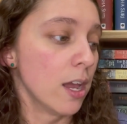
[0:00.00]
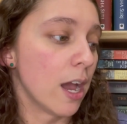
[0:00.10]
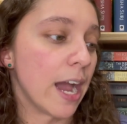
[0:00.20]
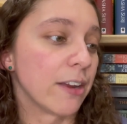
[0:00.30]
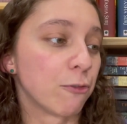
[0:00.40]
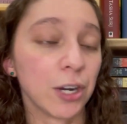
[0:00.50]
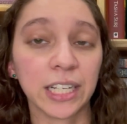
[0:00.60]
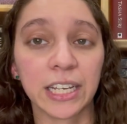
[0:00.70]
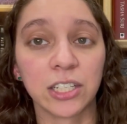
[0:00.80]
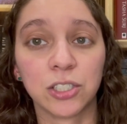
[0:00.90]
I
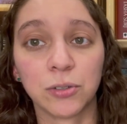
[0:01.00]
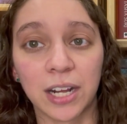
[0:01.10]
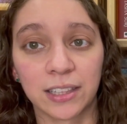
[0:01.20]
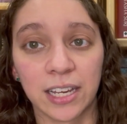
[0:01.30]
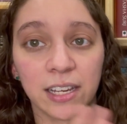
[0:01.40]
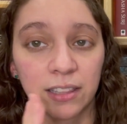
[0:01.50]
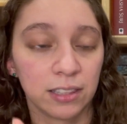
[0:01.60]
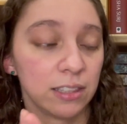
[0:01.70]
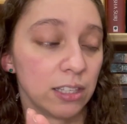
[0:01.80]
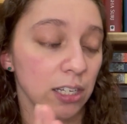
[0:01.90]
really do not think
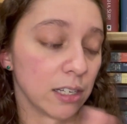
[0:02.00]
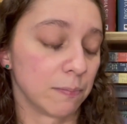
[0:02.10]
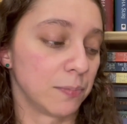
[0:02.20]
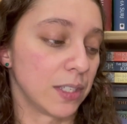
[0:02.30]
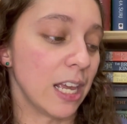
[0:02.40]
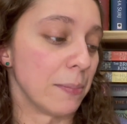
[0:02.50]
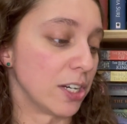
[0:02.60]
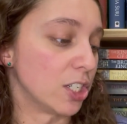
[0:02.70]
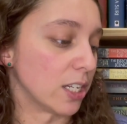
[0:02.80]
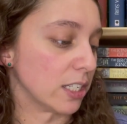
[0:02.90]
the
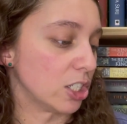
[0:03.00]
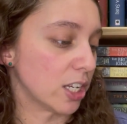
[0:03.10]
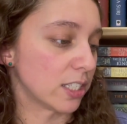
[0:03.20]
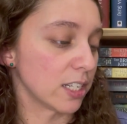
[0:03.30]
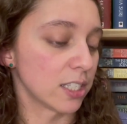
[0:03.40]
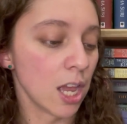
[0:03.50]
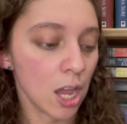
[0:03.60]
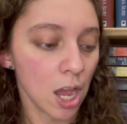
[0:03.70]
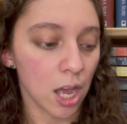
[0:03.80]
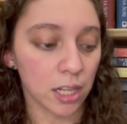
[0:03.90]
image does it justice.
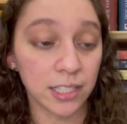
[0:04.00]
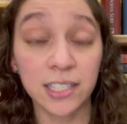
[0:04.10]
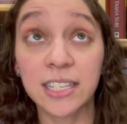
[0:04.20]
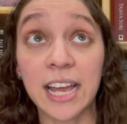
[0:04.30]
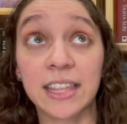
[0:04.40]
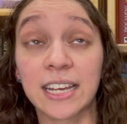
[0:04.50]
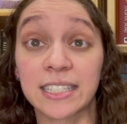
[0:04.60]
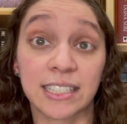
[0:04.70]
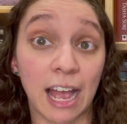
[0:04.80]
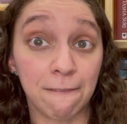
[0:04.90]
This is, I think, a
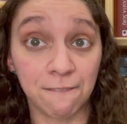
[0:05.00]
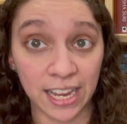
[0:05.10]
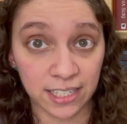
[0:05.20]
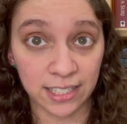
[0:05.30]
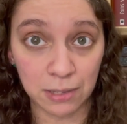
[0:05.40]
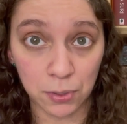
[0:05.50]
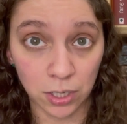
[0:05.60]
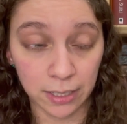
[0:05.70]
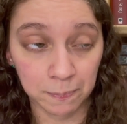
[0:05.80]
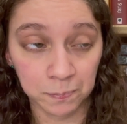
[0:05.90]
sci-fantasy
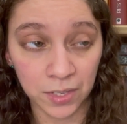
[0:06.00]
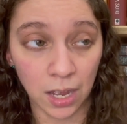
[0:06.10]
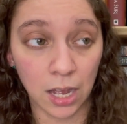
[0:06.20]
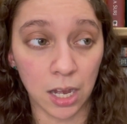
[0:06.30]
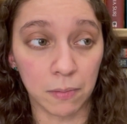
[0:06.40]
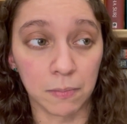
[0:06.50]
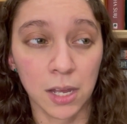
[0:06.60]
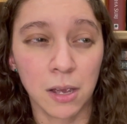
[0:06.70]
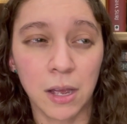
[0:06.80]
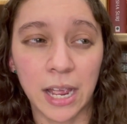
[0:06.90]
book. And
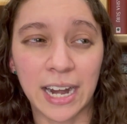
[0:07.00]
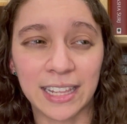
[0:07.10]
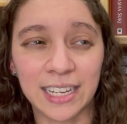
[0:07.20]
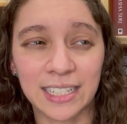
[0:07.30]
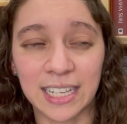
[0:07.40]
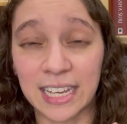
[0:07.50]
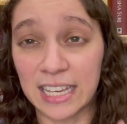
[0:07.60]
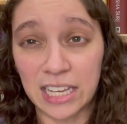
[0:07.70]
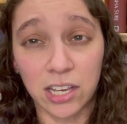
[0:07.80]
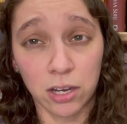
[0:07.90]
I think it's like
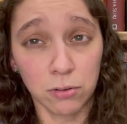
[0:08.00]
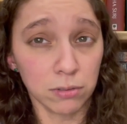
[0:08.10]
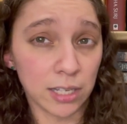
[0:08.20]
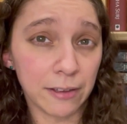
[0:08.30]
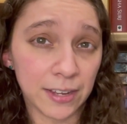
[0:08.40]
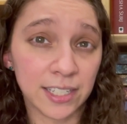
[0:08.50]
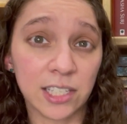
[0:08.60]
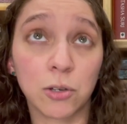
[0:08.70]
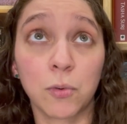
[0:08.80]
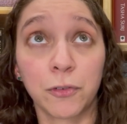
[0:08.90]
eco-sci-fantasy,
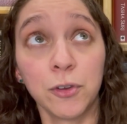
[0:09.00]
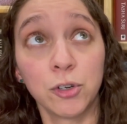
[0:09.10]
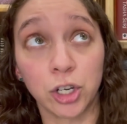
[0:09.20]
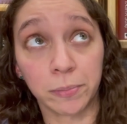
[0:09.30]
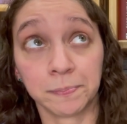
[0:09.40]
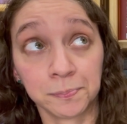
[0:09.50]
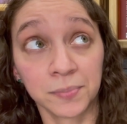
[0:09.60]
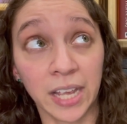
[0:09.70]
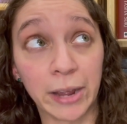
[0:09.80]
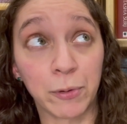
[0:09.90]
so we're future,
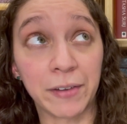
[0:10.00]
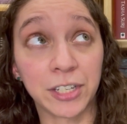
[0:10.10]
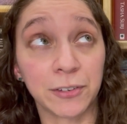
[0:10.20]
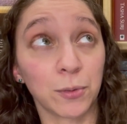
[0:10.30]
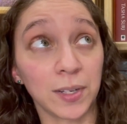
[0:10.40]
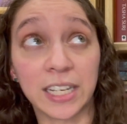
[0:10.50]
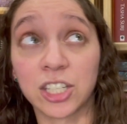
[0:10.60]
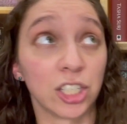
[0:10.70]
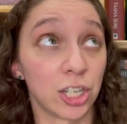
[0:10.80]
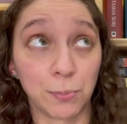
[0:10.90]
and we have a different
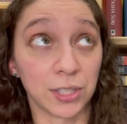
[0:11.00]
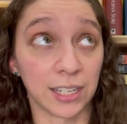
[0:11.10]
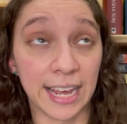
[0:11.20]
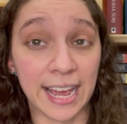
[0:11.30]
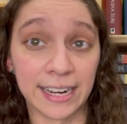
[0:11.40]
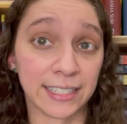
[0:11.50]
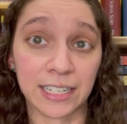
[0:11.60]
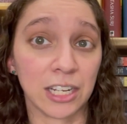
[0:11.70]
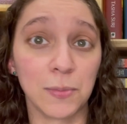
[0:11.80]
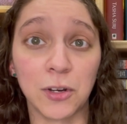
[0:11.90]
relationship with the land
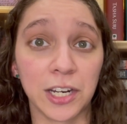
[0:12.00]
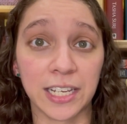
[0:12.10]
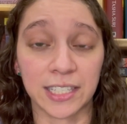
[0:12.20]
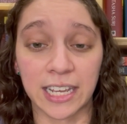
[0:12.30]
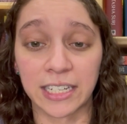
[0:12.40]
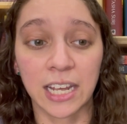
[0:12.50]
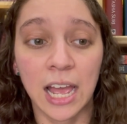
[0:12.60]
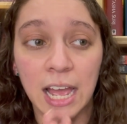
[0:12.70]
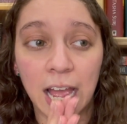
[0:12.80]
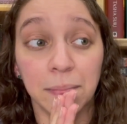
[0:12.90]
and communities, and
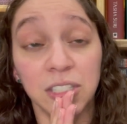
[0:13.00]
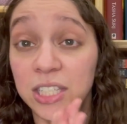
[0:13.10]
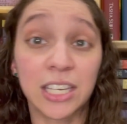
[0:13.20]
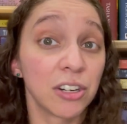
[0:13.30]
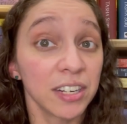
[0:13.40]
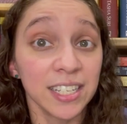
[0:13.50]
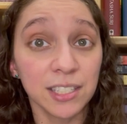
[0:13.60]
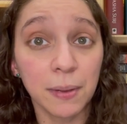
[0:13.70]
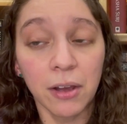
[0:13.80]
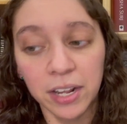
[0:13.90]
I'm just curious
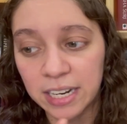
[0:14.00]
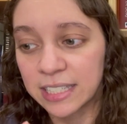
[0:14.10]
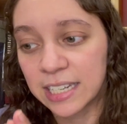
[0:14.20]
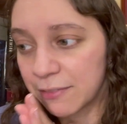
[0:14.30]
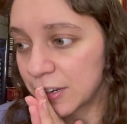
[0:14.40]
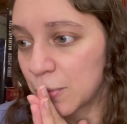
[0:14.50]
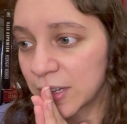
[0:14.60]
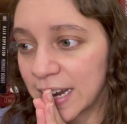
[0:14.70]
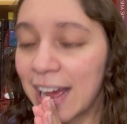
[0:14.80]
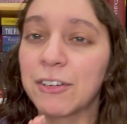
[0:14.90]
about it. It's definitely
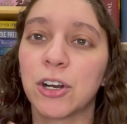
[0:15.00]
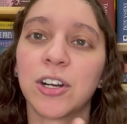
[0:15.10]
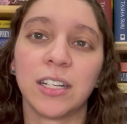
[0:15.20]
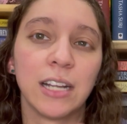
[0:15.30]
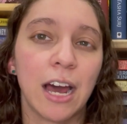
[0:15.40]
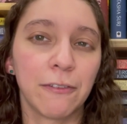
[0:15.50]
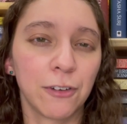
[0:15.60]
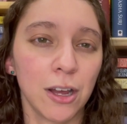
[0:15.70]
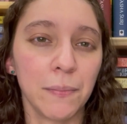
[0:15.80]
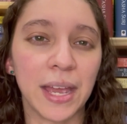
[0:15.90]
one that I haven't heard a lot
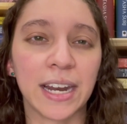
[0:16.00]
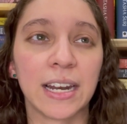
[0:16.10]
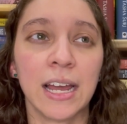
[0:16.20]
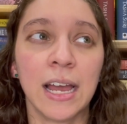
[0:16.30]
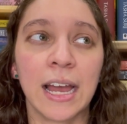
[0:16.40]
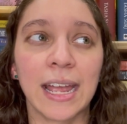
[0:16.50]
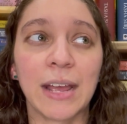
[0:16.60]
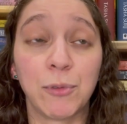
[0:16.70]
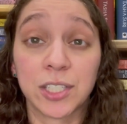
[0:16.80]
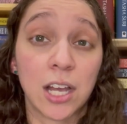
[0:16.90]
from, and
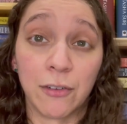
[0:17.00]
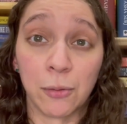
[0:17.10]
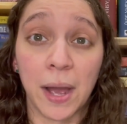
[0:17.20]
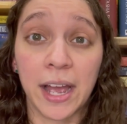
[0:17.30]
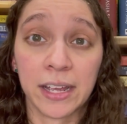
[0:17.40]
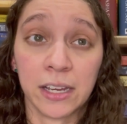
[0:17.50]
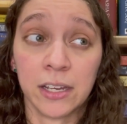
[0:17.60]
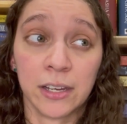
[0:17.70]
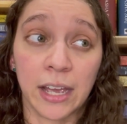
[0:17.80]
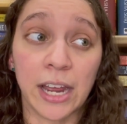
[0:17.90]
it was a cover buy.
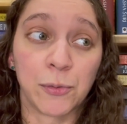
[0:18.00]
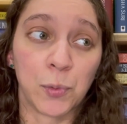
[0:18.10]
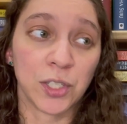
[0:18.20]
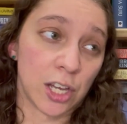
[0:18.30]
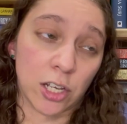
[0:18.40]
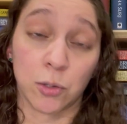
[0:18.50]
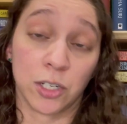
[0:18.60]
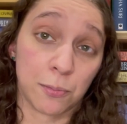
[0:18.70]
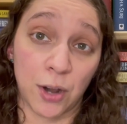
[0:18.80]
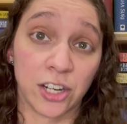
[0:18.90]
It was also a
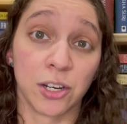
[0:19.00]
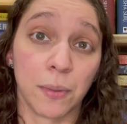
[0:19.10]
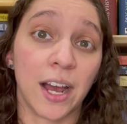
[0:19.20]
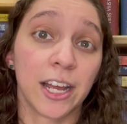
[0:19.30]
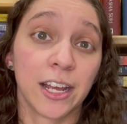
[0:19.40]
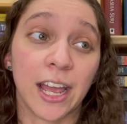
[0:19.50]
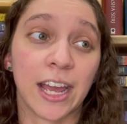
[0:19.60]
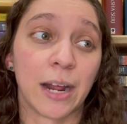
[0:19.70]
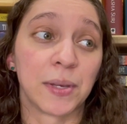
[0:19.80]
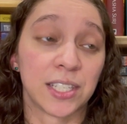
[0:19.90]
depression buy,
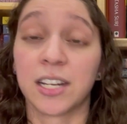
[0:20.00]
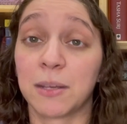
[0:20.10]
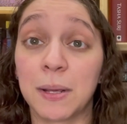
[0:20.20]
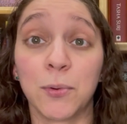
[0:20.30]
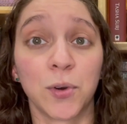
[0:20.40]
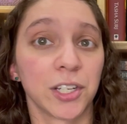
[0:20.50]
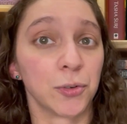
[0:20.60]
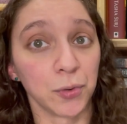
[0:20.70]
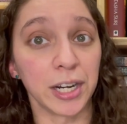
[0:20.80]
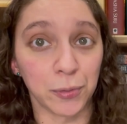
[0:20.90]
and I'm excited that people wanted to
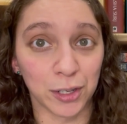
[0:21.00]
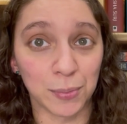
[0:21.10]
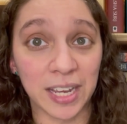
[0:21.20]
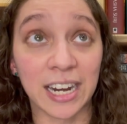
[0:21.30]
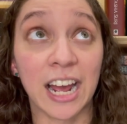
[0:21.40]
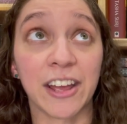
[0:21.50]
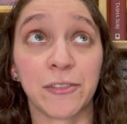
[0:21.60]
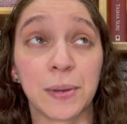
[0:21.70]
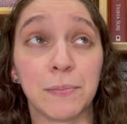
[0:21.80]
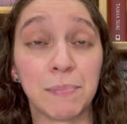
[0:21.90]
read it with me, and I
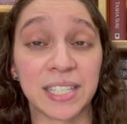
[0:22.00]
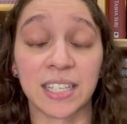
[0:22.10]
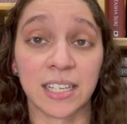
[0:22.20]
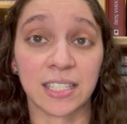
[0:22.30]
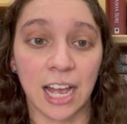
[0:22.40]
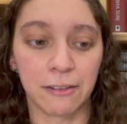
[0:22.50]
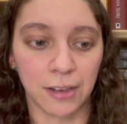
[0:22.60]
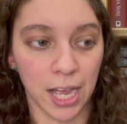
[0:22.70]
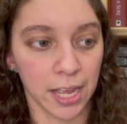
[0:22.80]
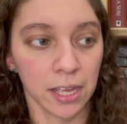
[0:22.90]
have been missing
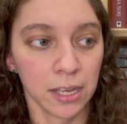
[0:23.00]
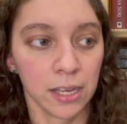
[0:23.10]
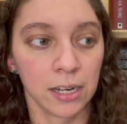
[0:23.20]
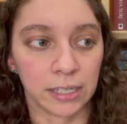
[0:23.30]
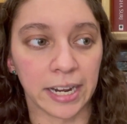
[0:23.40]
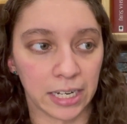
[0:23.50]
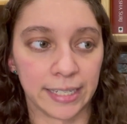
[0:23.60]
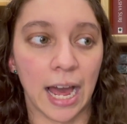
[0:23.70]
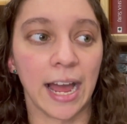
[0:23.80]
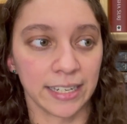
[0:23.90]
sci-fi. Like a
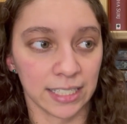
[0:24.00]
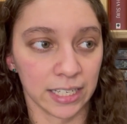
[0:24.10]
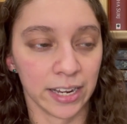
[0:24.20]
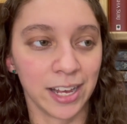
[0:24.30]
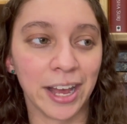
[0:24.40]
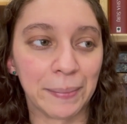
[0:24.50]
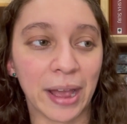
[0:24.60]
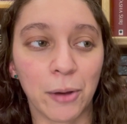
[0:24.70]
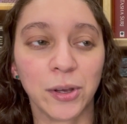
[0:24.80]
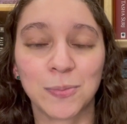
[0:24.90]
lot.
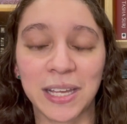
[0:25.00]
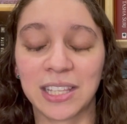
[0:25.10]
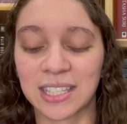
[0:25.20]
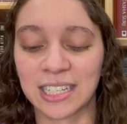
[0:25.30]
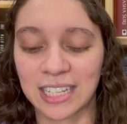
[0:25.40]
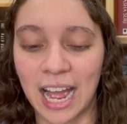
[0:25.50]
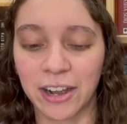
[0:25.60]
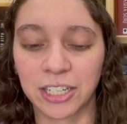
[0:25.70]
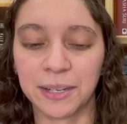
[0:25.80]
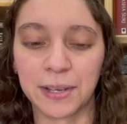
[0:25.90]
I almost made this
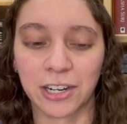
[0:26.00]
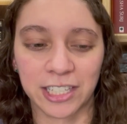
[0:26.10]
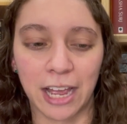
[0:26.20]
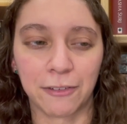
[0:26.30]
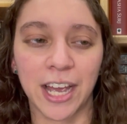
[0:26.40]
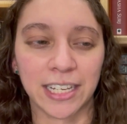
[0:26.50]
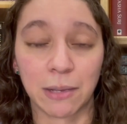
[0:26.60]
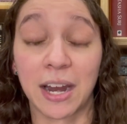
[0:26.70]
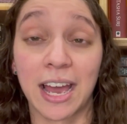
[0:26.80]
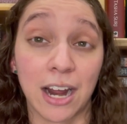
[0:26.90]
entire TBR sci-fi,
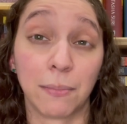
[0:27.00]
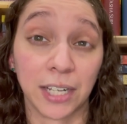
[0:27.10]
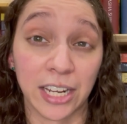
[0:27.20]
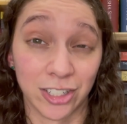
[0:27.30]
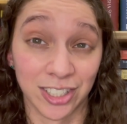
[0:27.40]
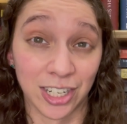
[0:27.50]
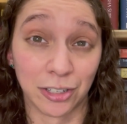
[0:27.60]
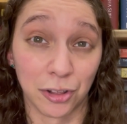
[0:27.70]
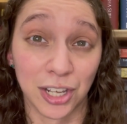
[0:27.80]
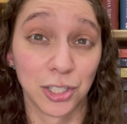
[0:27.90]
except I had obligations and
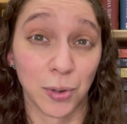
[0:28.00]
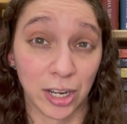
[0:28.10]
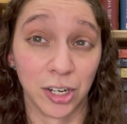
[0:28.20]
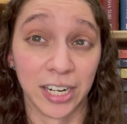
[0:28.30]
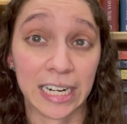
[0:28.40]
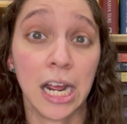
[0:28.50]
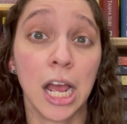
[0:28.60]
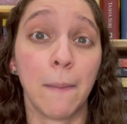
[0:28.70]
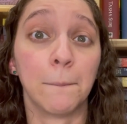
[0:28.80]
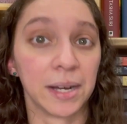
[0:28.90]
other things, so I couldn't,
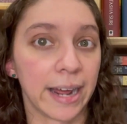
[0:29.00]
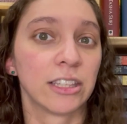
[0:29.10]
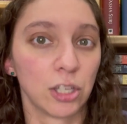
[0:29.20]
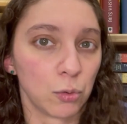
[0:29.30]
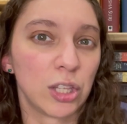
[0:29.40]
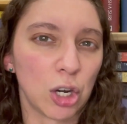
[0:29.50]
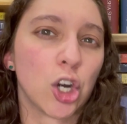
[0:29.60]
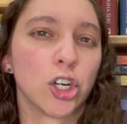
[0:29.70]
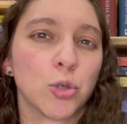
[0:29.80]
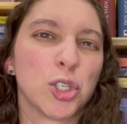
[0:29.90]
but the
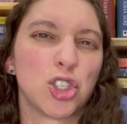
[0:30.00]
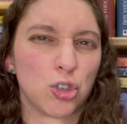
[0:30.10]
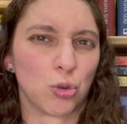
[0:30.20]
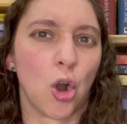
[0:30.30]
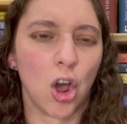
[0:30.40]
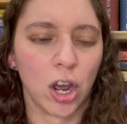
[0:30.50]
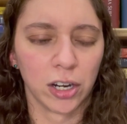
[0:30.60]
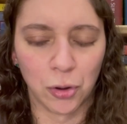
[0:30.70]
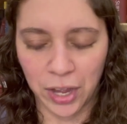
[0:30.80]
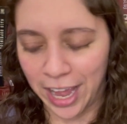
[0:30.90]
urge was
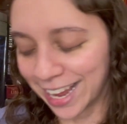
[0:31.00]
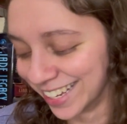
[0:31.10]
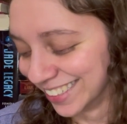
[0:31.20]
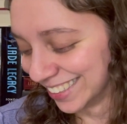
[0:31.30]
strong, okay?